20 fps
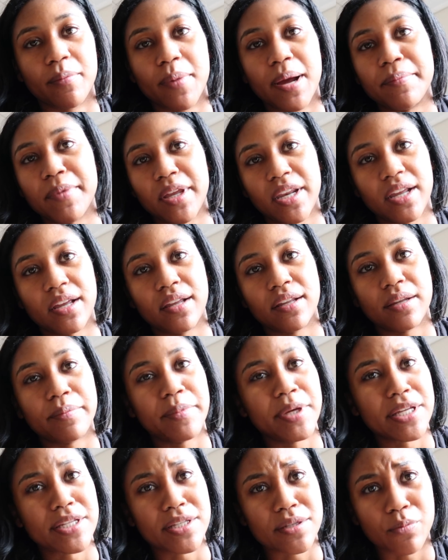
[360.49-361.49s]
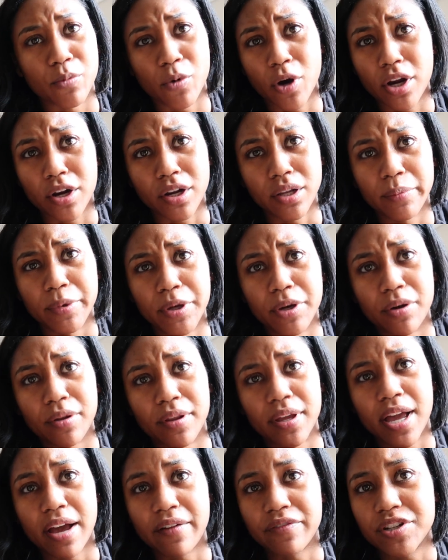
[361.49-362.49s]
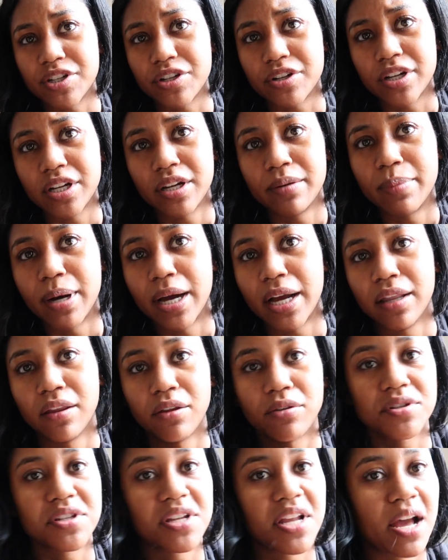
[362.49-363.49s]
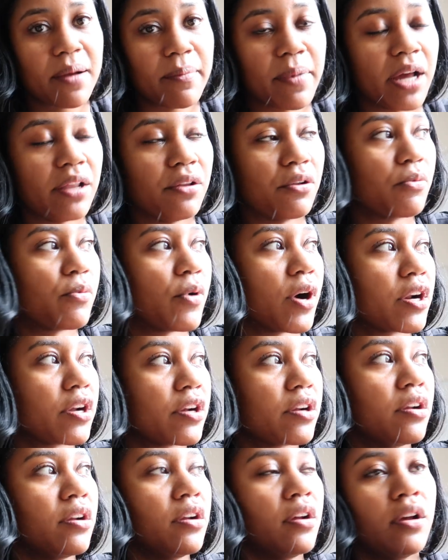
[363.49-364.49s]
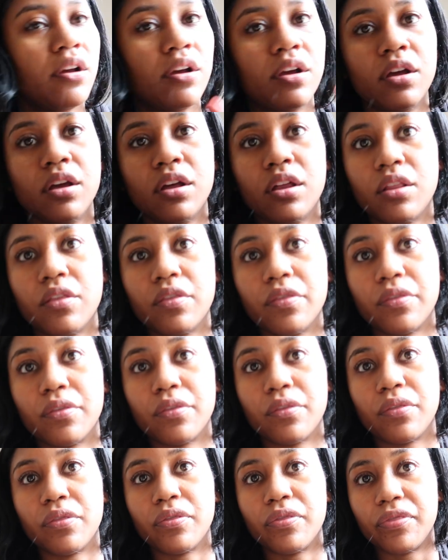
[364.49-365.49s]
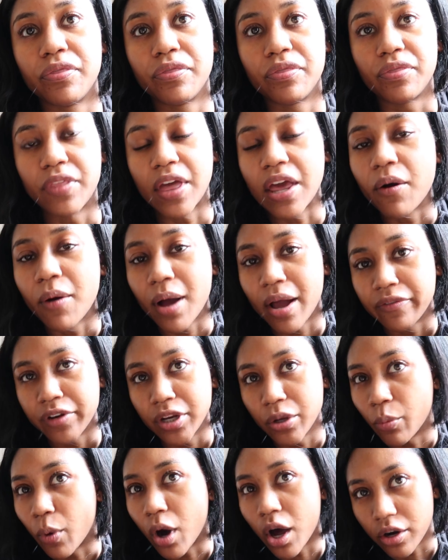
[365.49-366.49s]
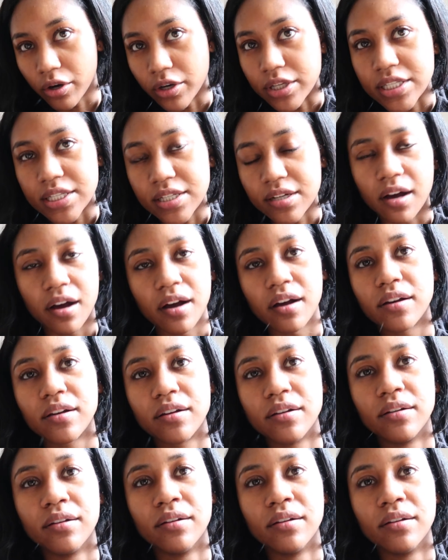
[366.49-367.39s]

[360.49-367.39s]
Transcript: my meeting, let me get some water. Let me go to the cafeteria, buy a little snack, buy a little water. They don't have any water in stock.